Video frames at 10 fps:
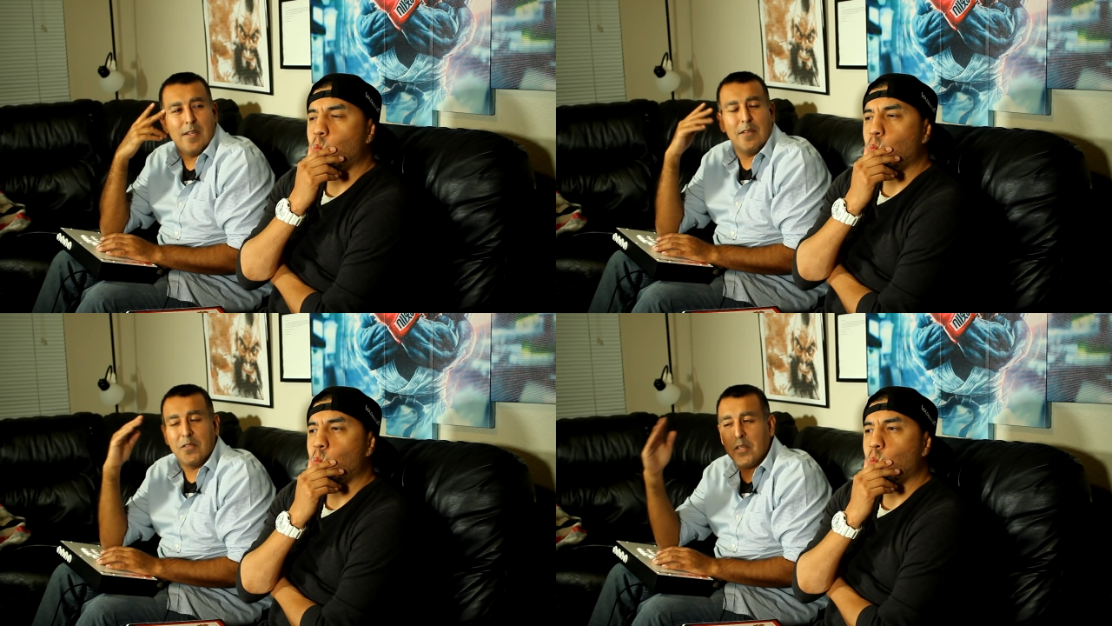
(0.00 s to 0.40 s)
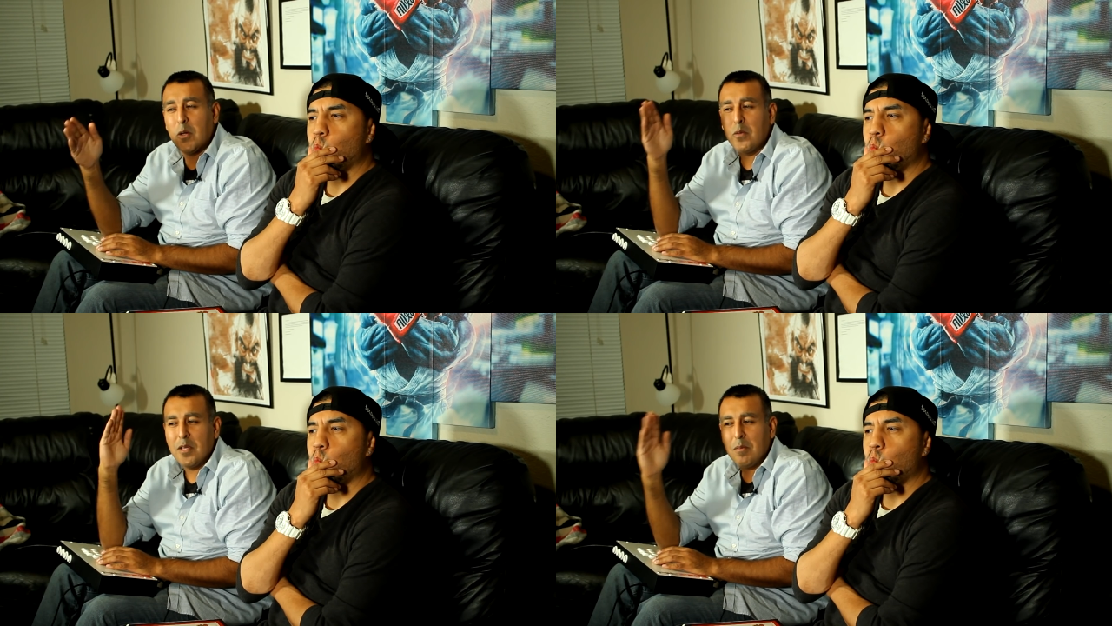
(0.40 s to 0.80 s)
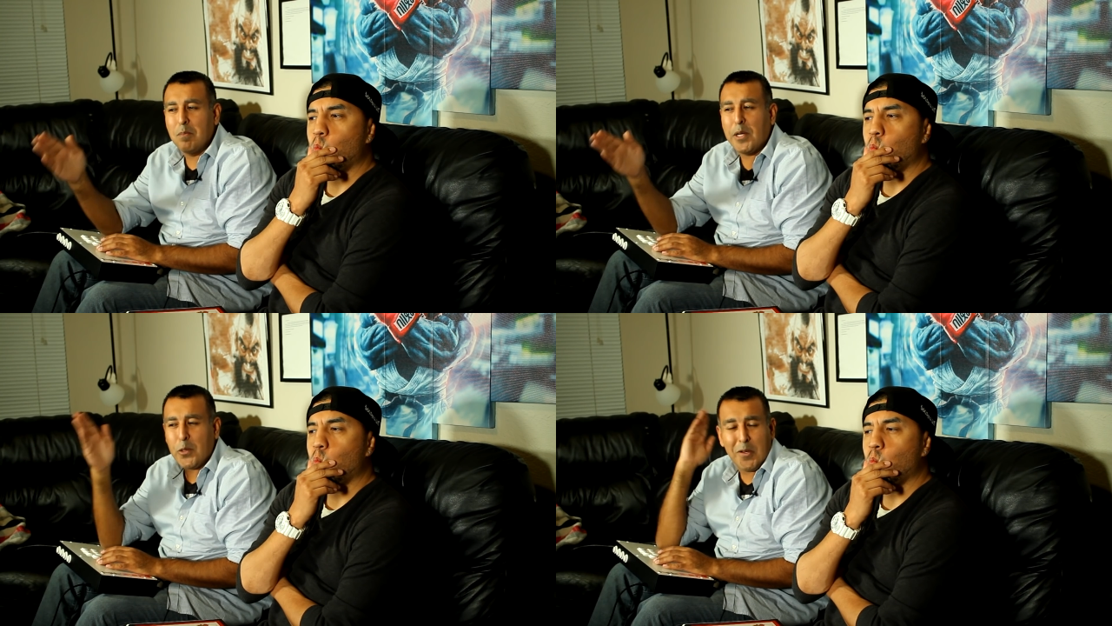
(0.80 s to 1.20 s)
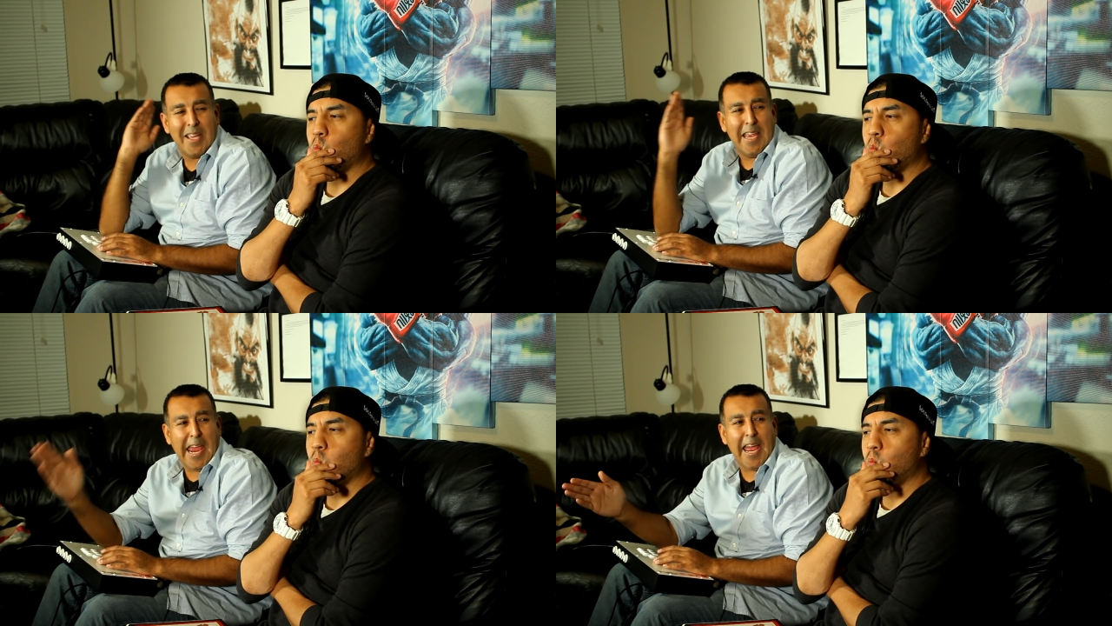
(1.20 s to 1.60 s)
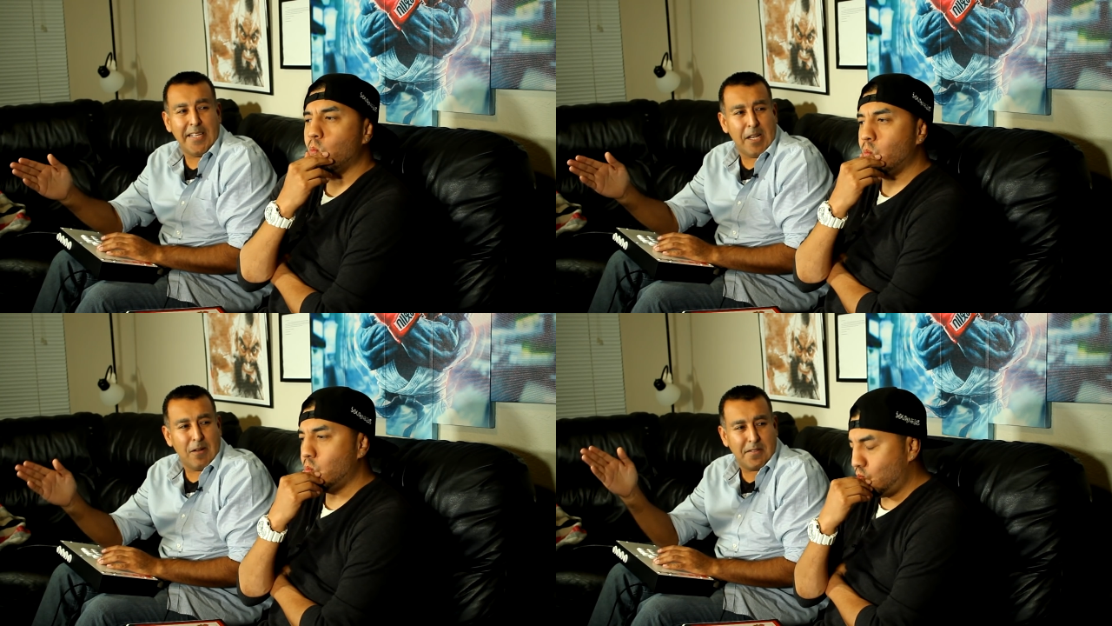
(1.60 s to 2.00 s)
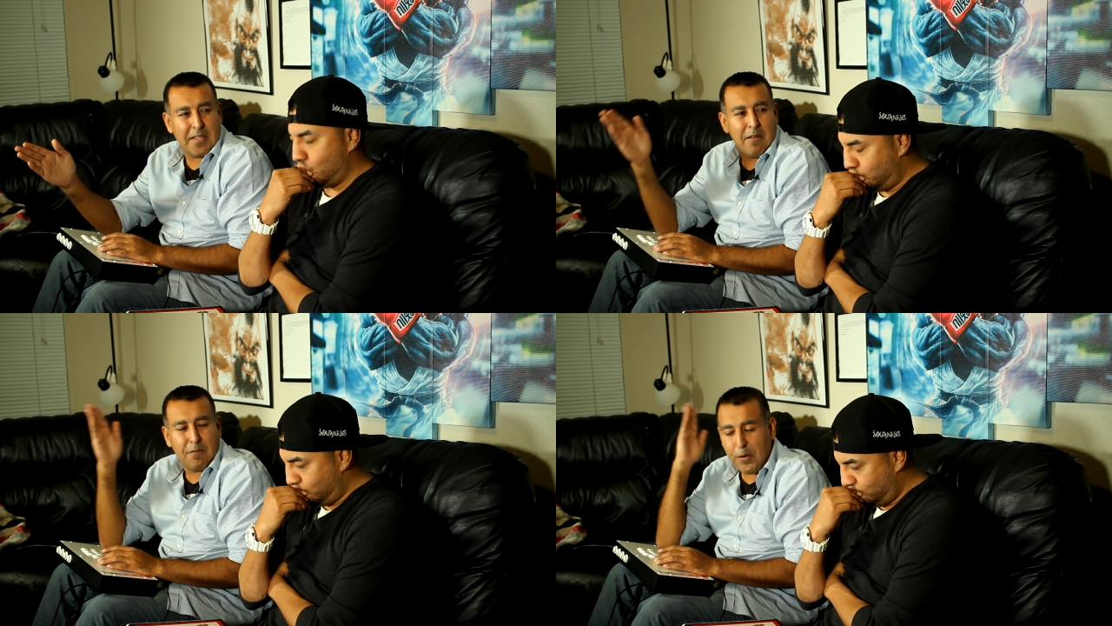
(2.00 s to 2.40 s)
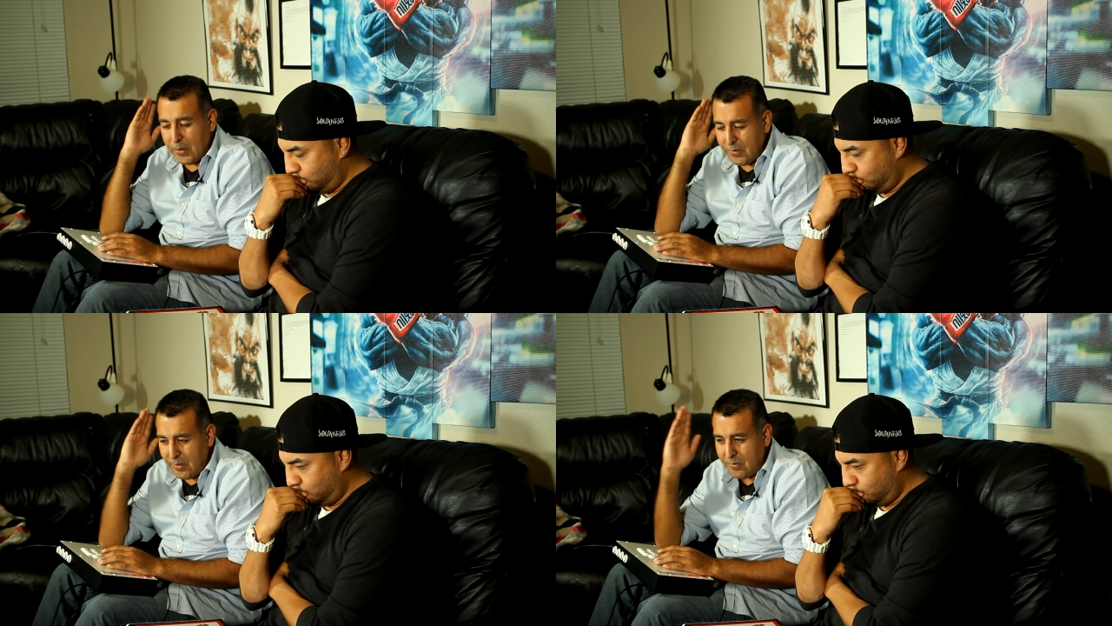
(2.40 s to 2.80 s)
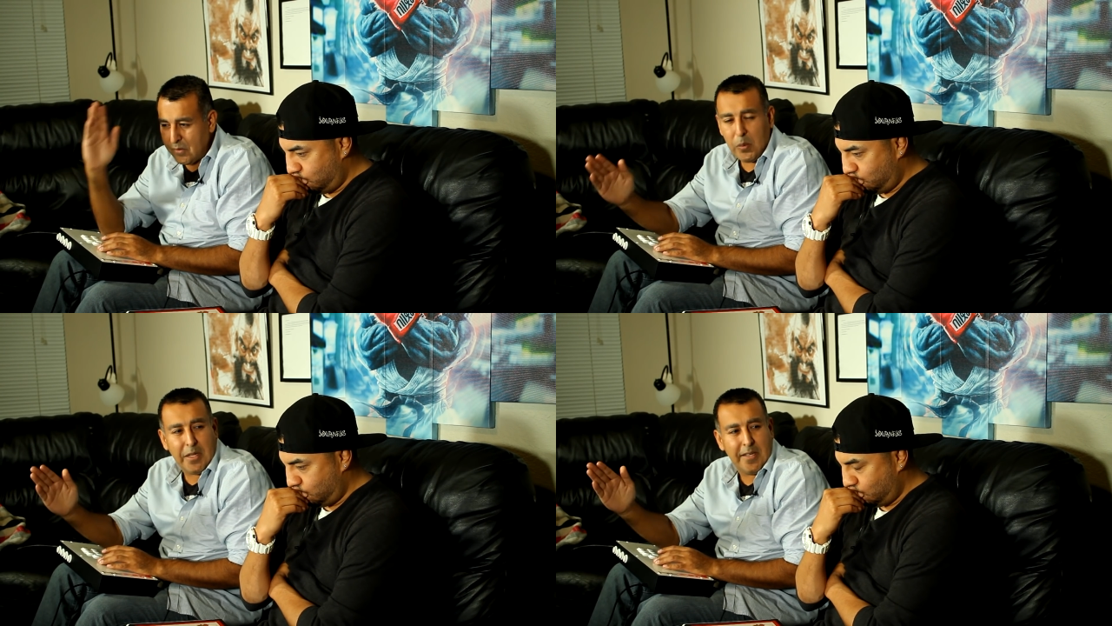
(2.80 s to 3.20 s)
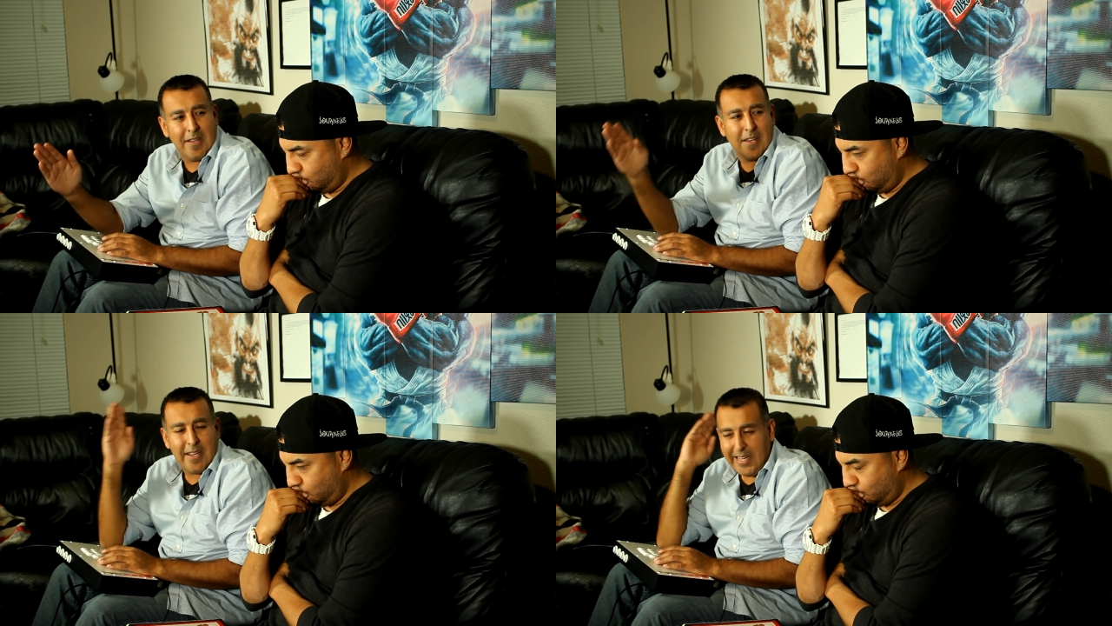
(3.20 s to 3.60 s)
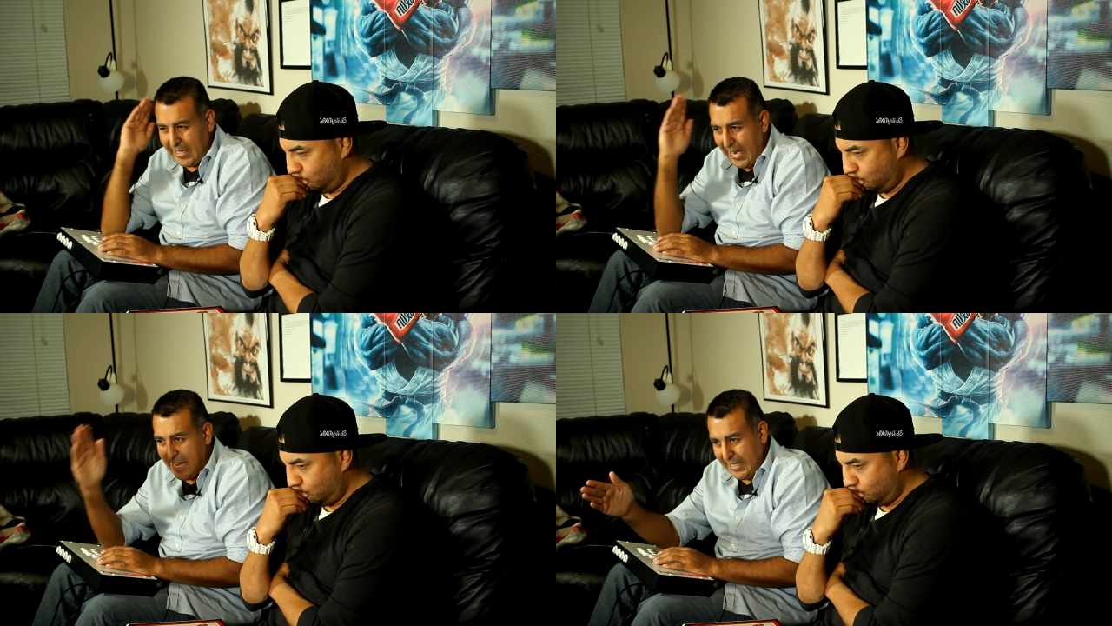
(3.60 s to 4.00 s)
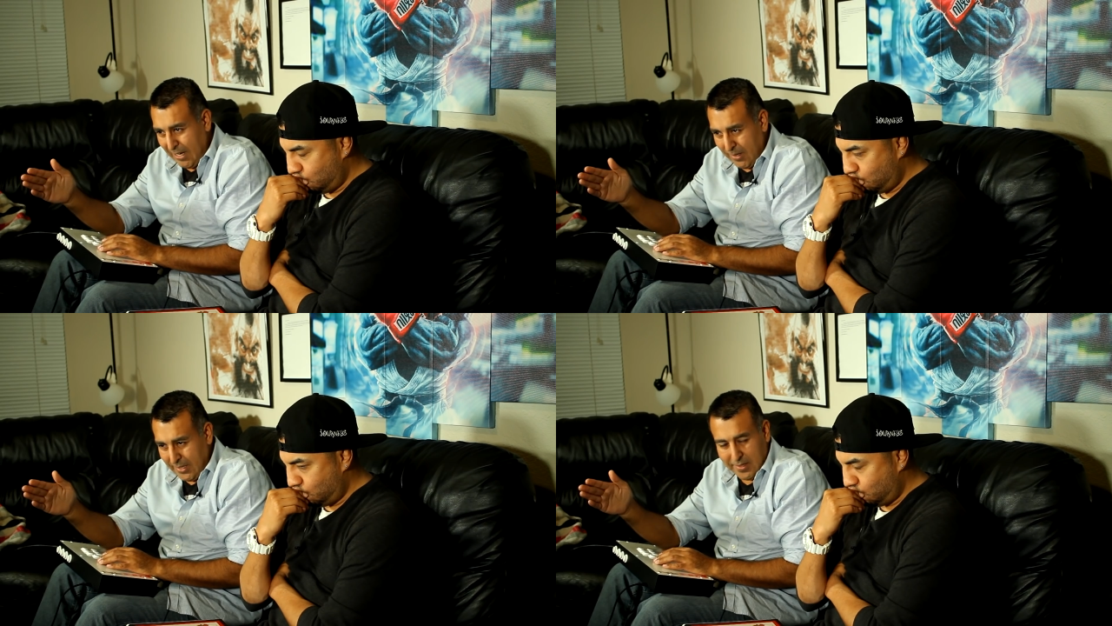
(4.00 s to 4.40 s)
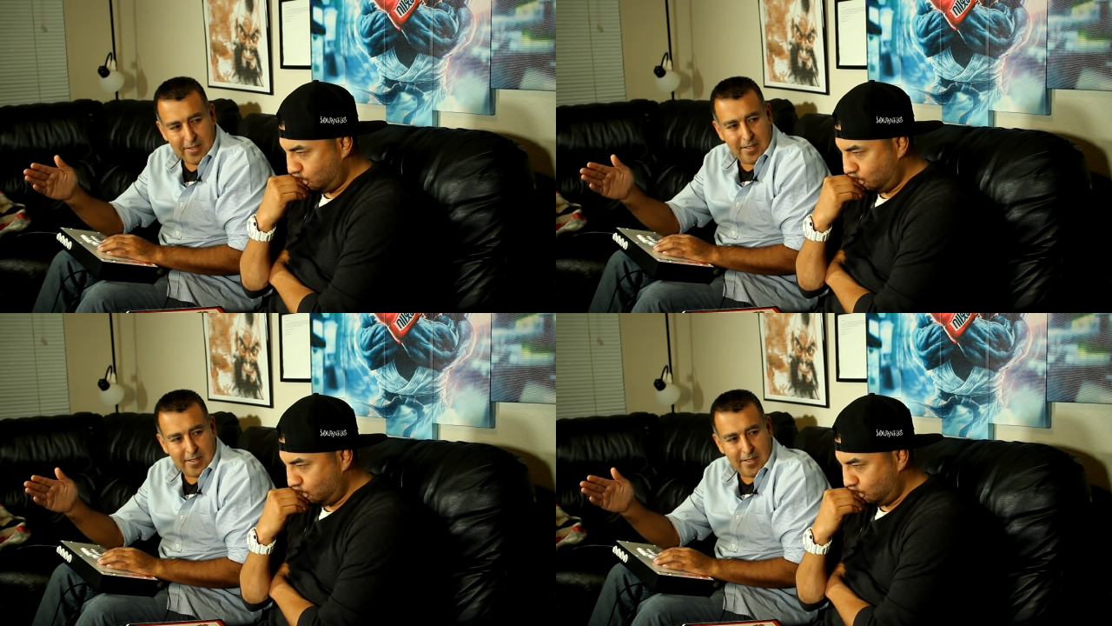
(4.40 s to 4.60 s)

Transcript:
Speaker 1: Zone, bone, anti-air. That's it. Focus on zoning and anti-airing